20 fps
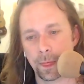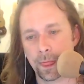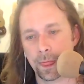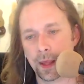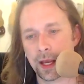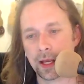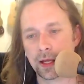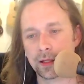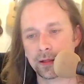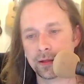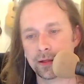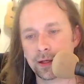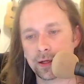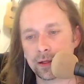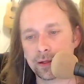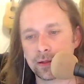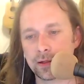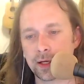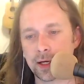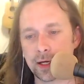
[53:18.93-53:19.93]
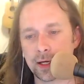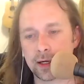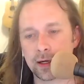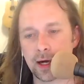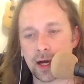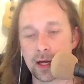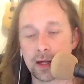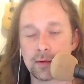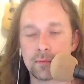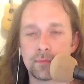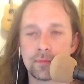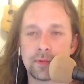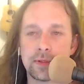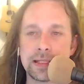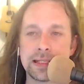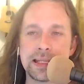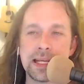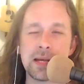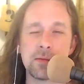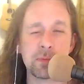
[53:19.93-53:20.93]
And then uh, I am
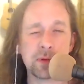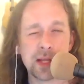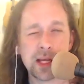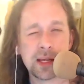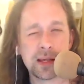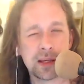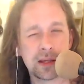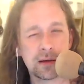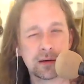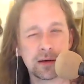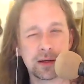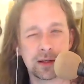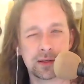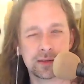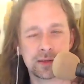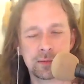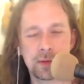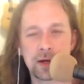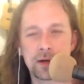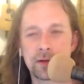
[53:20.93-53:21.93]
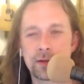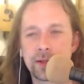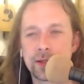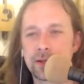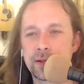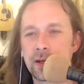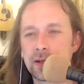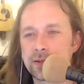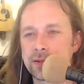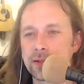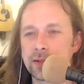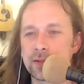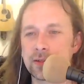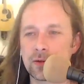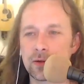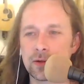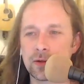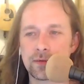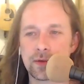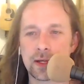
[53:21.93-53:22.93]
deeply curious about the a
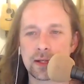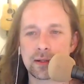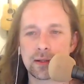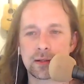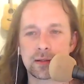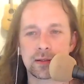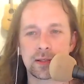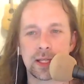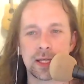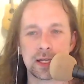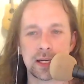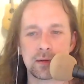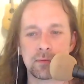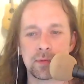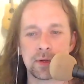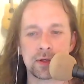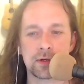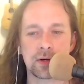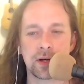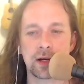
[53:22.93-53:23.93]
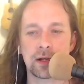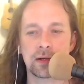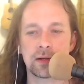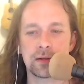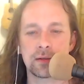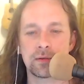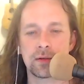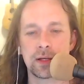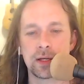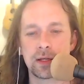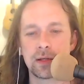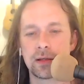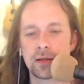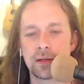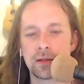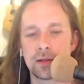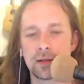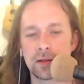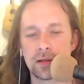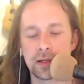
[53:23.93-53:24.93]
sister event that I've been trying to
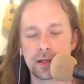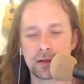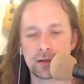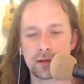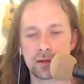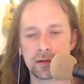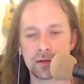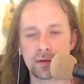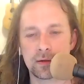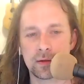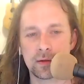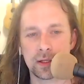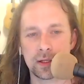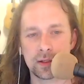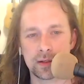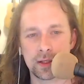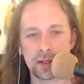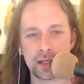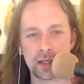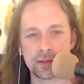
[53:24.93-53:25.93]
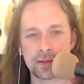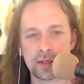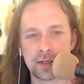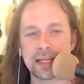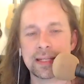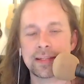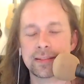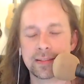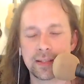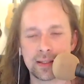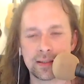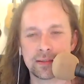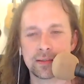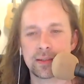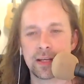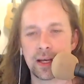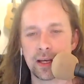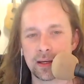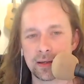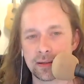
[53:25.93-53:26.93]
uh, instant. Th- that's
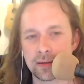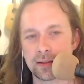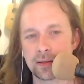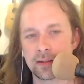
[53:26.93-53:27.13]
instanced, yeah.